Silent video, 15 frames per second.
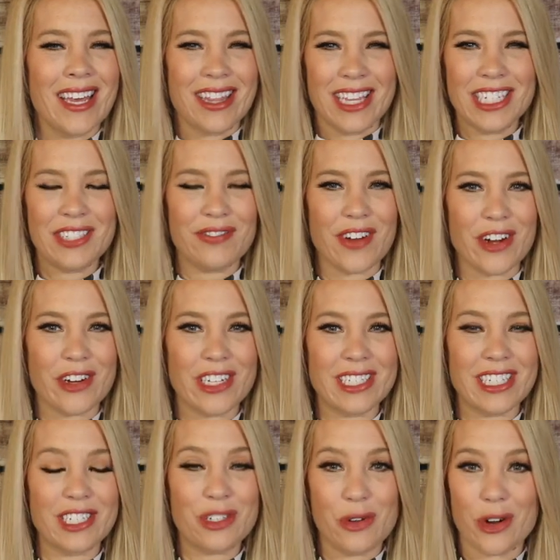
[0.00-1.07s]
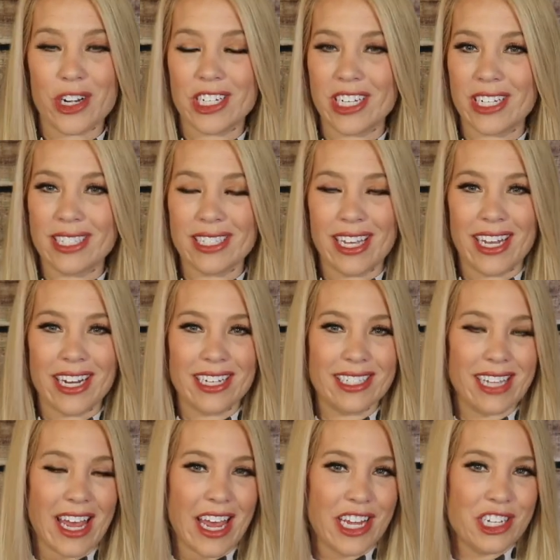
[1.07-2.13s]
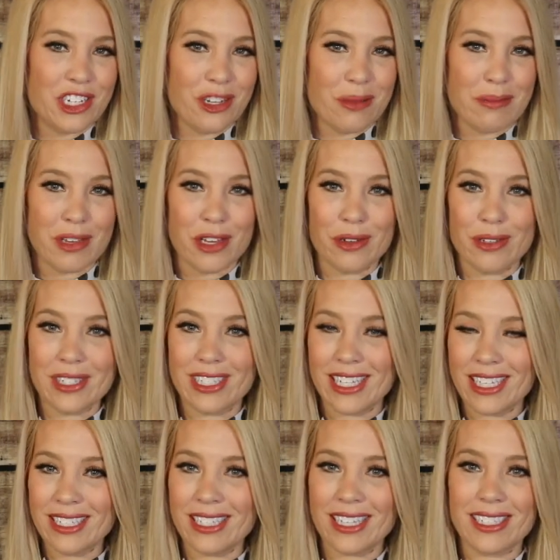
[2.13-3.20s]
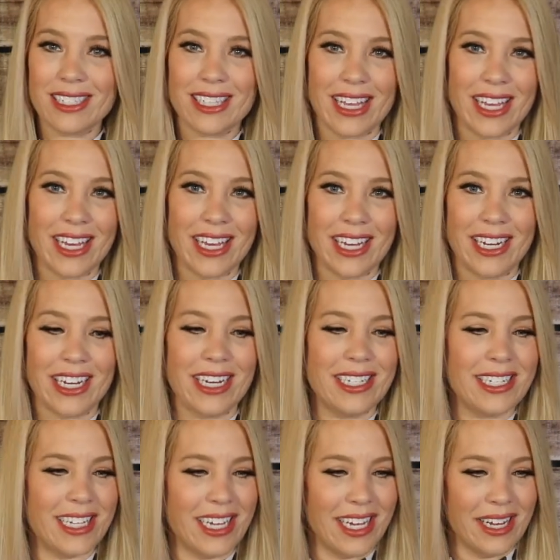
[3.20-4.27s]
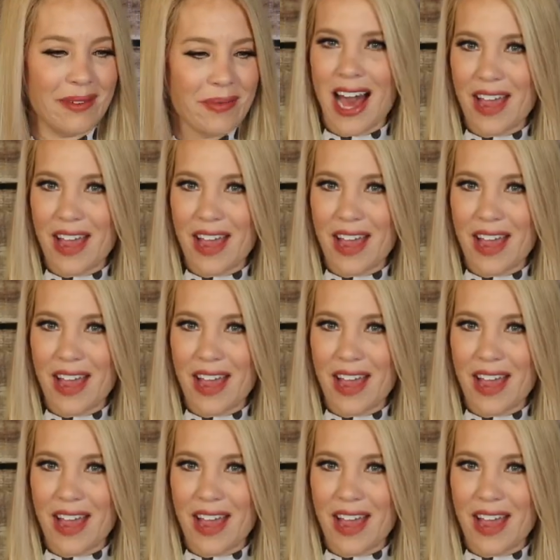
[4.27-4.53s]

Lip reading: This fragrance is gorgeous. It is Angel Muse. This is the EDT.